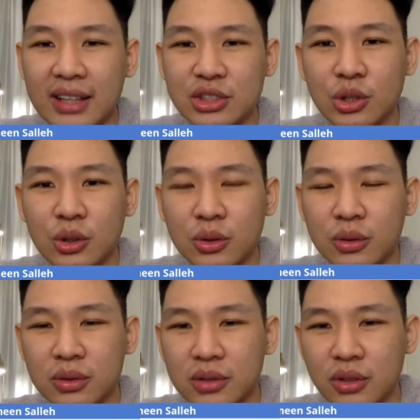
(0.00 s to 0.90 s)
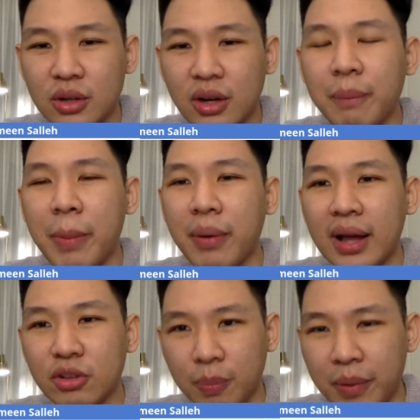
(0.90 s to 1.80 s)
So a lot of people
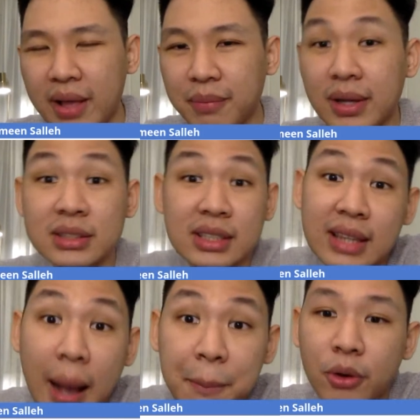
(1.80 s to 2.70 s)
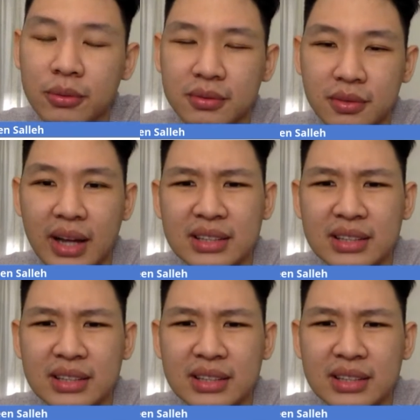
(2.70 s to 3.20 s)
like to play because it doubled, right?